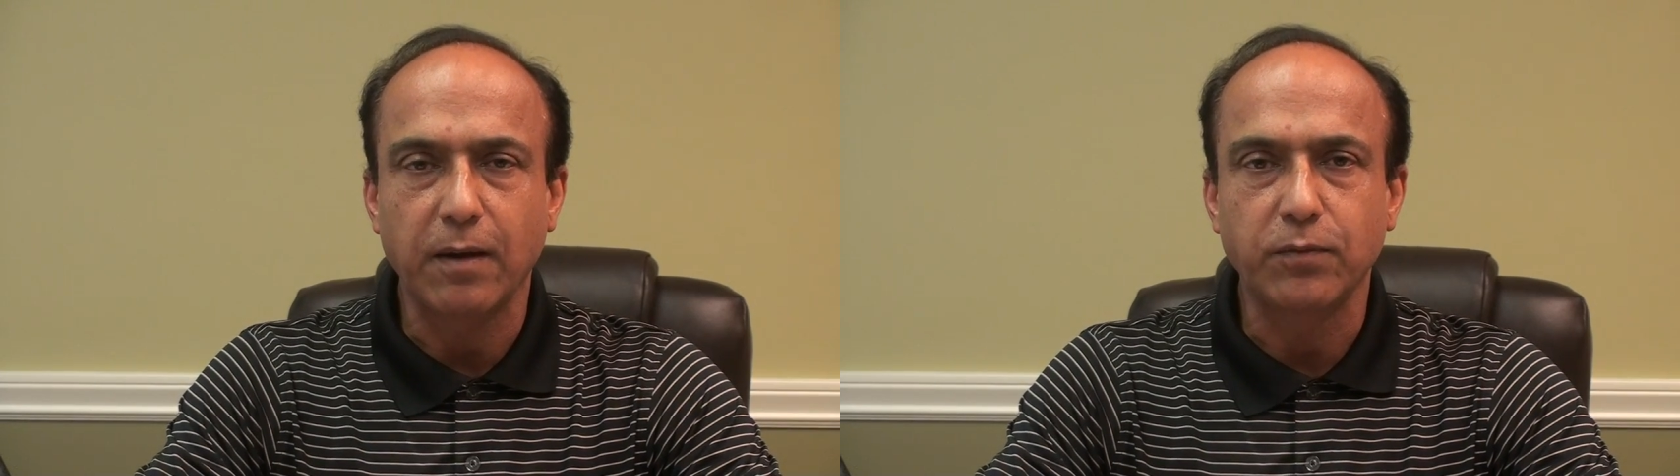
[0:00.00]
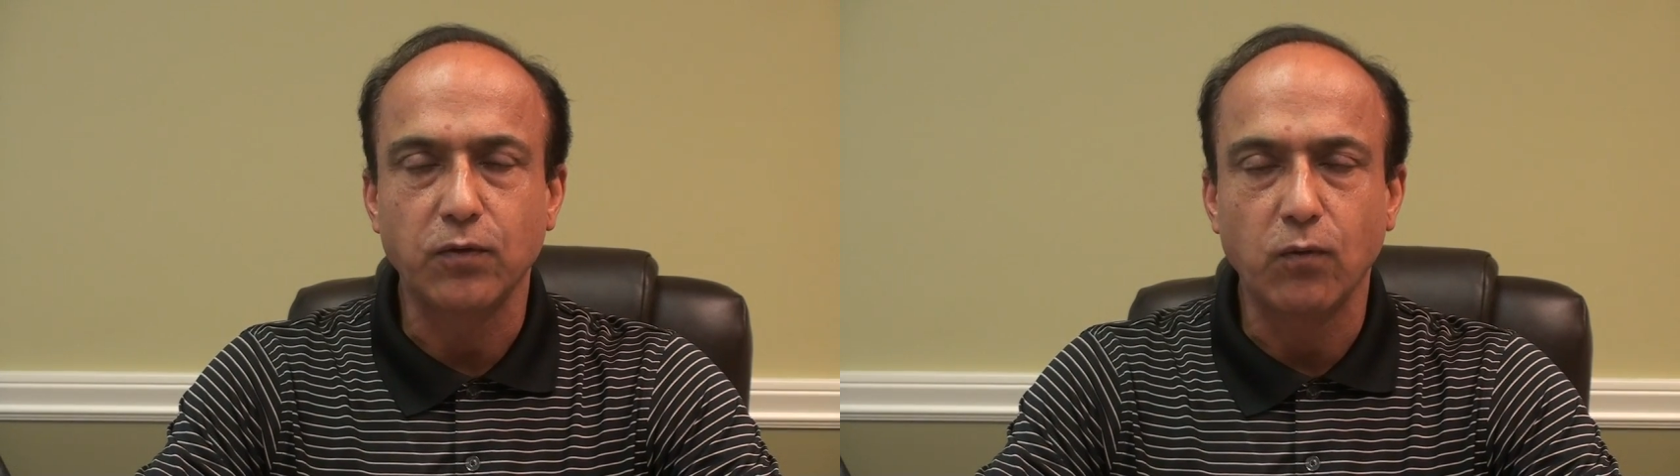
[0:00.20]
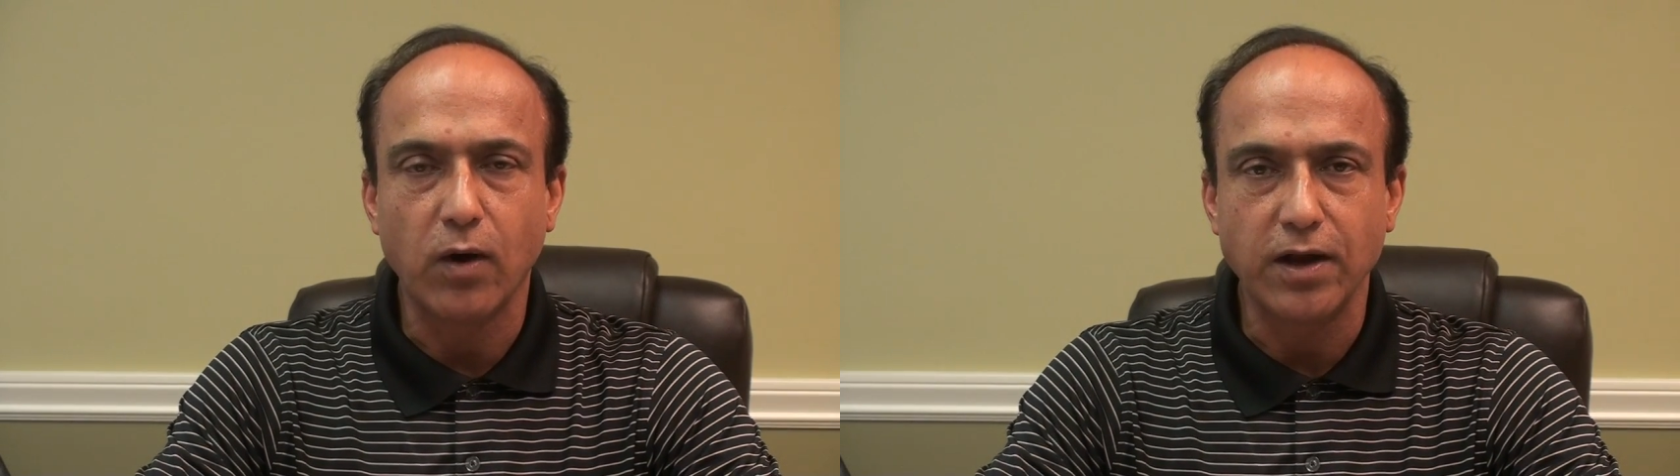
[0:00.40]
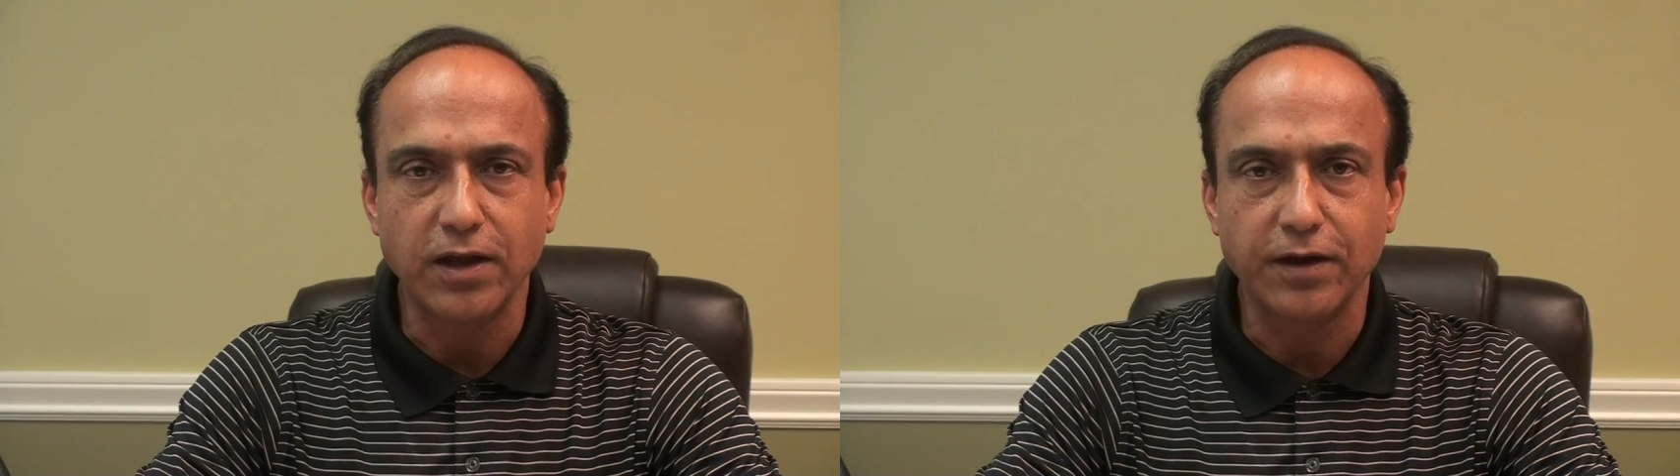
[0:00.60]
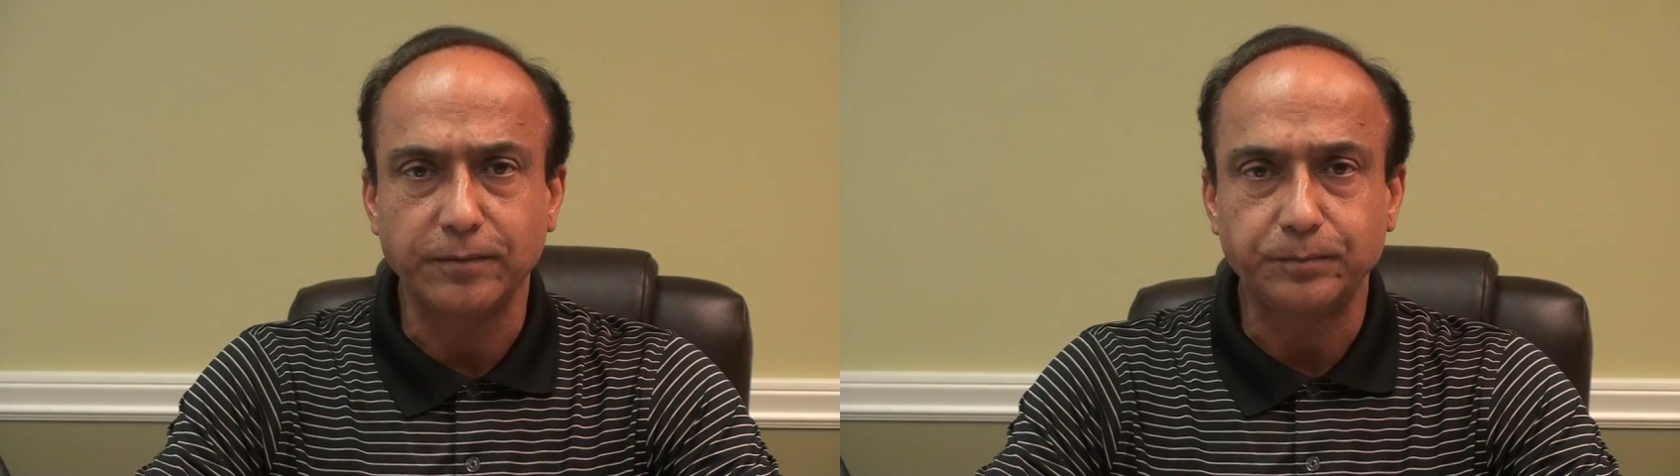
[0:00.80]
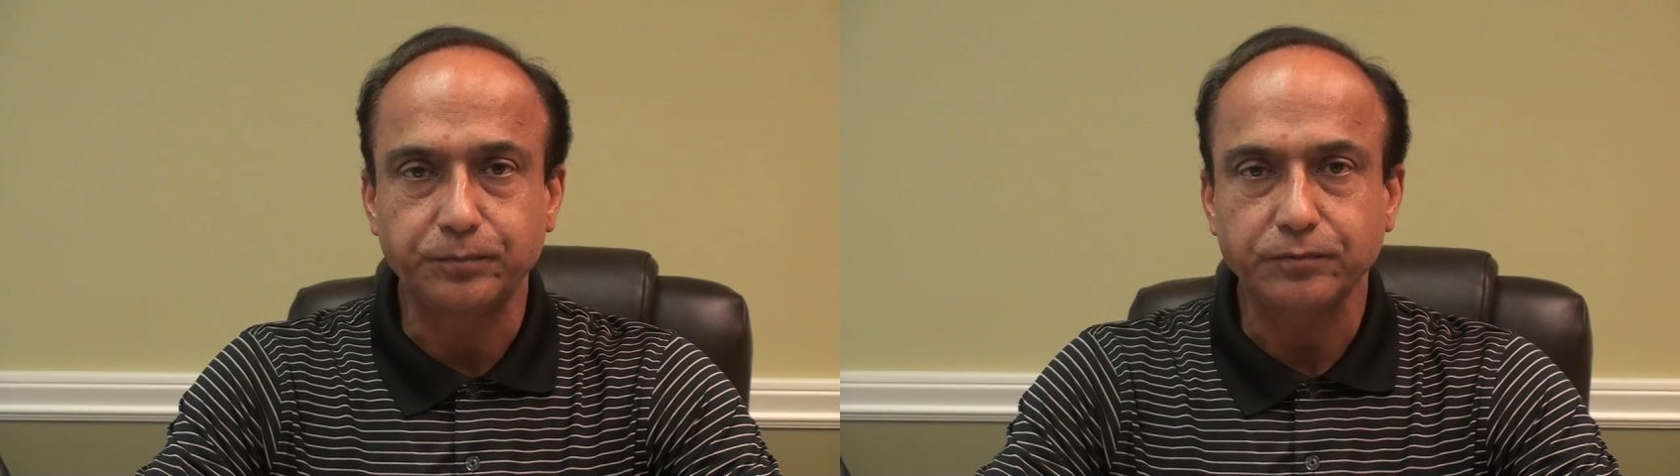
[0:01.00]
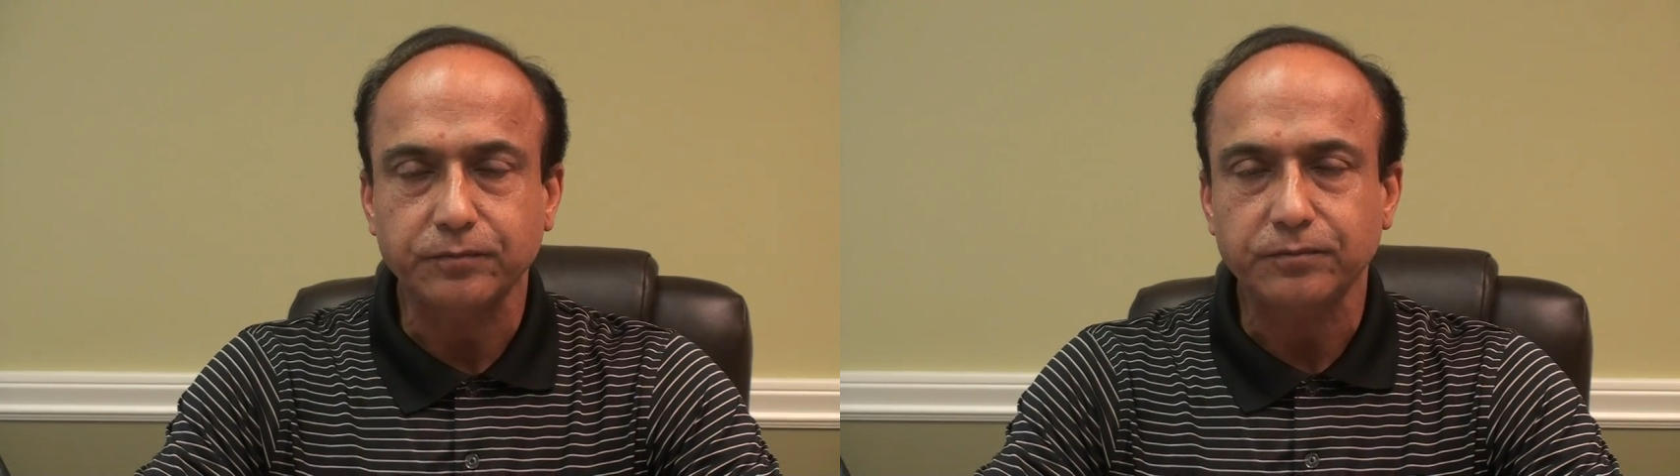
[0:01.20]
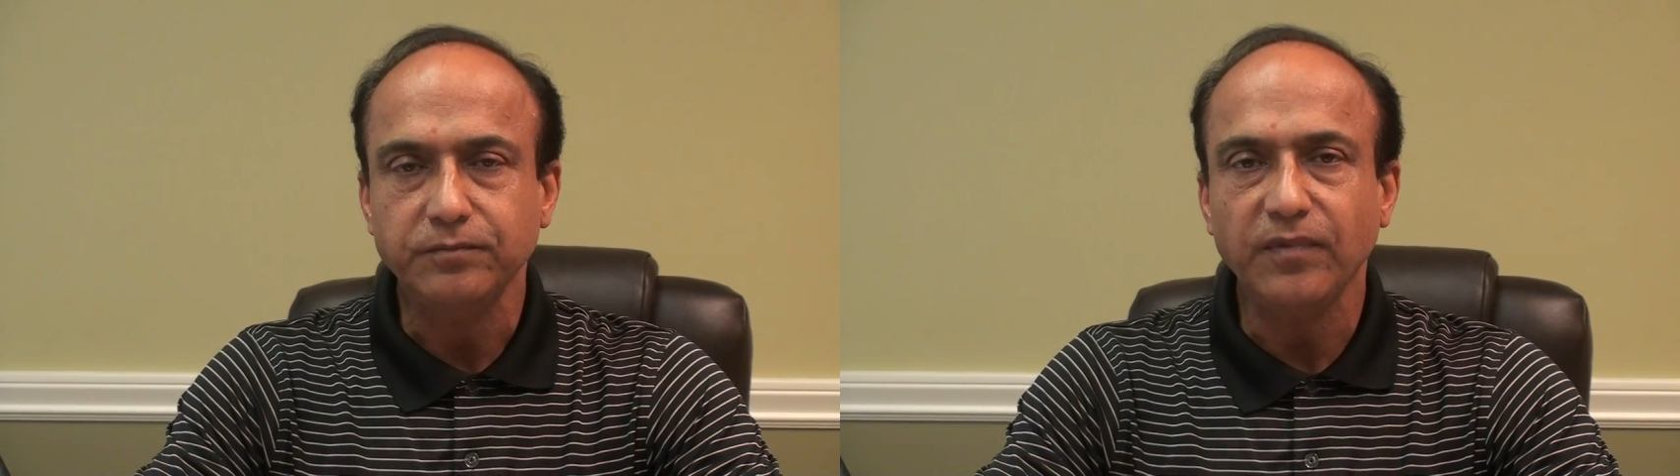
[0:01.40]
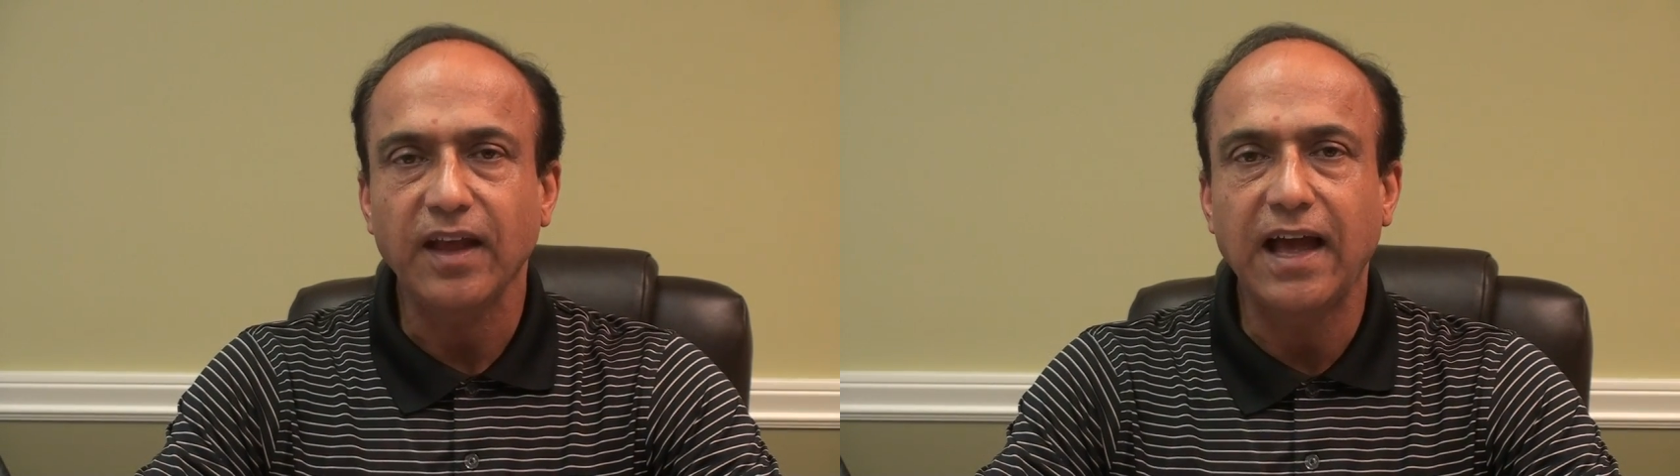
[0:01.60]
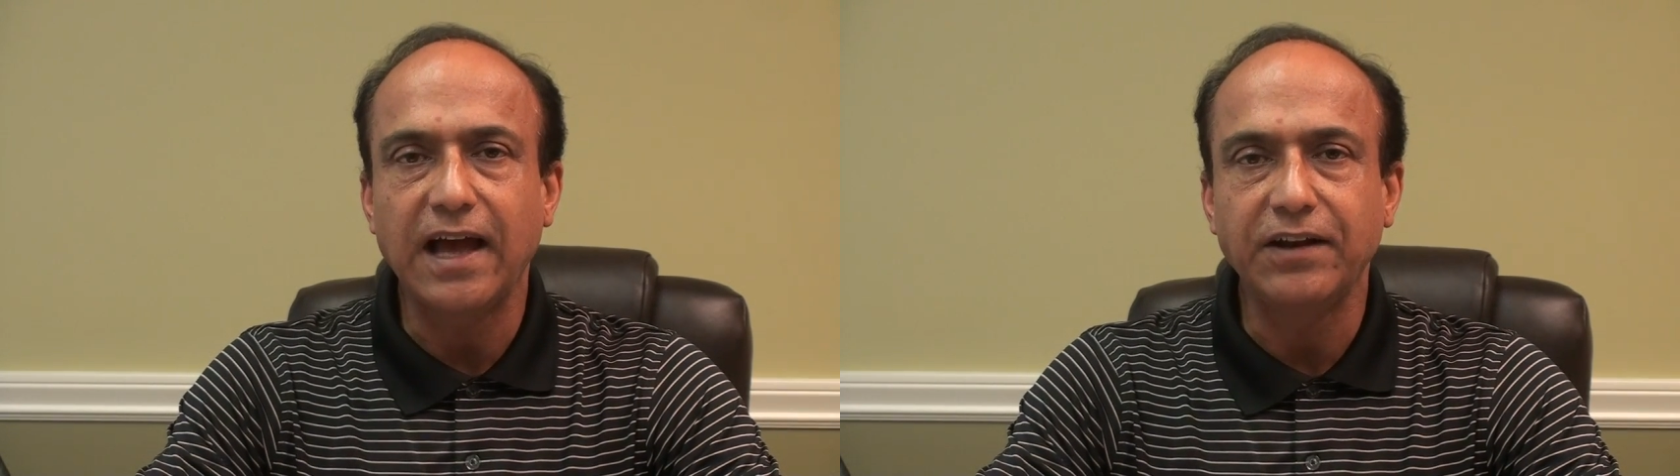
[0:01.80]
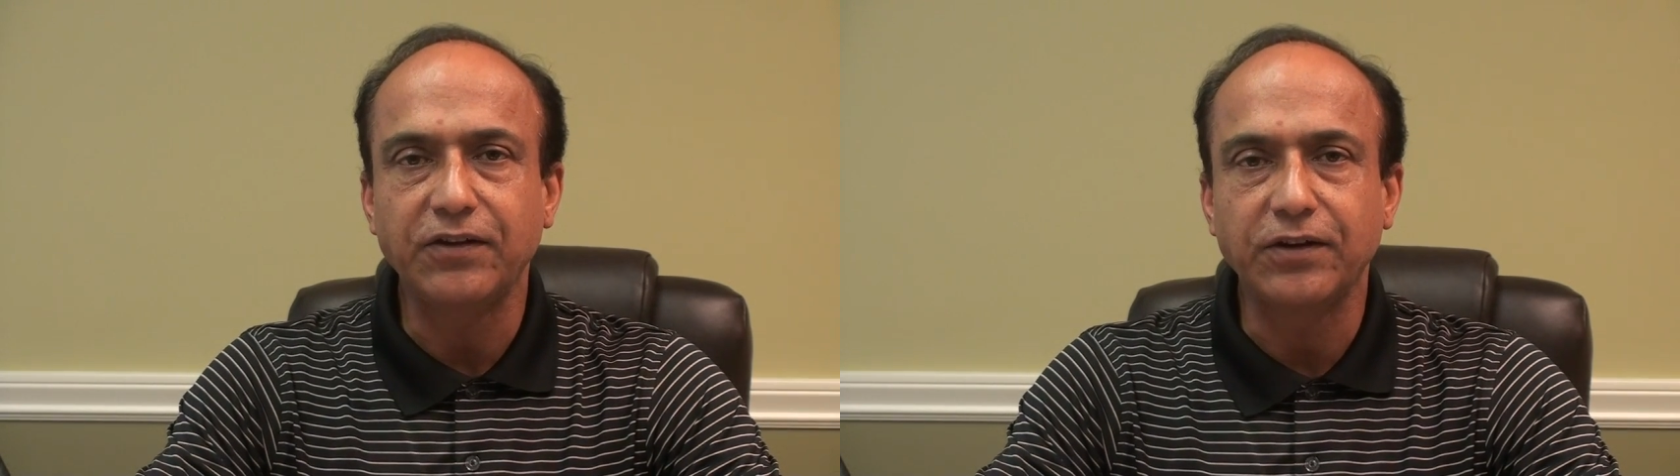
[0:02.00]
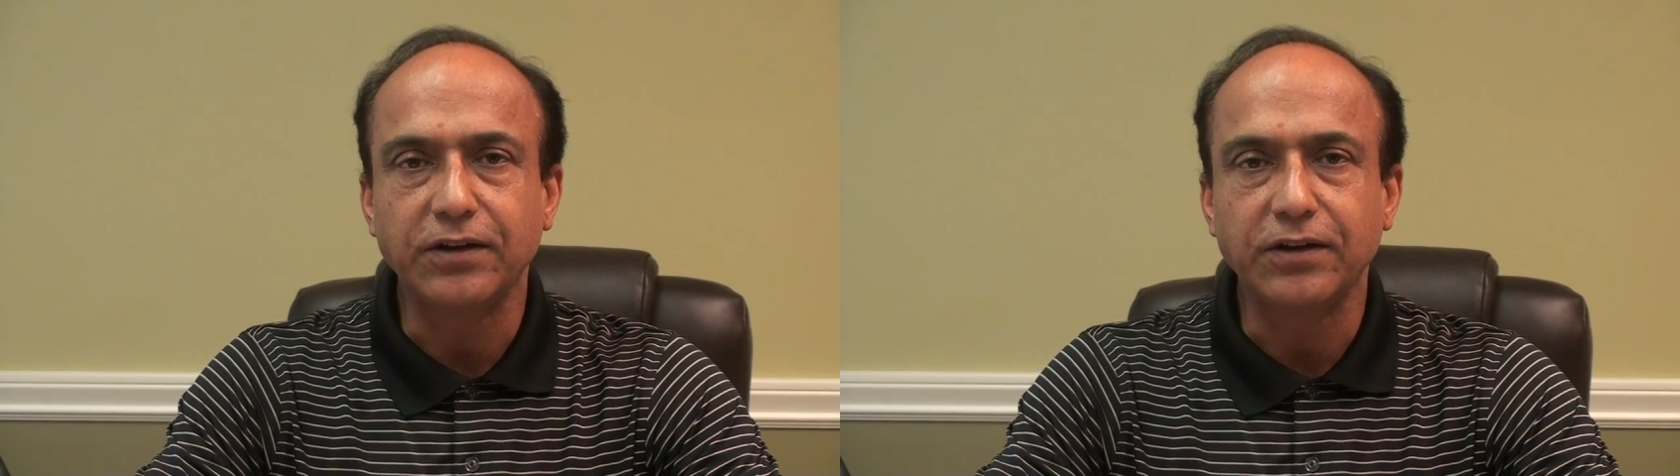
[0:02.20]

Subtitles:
up to 1 year. In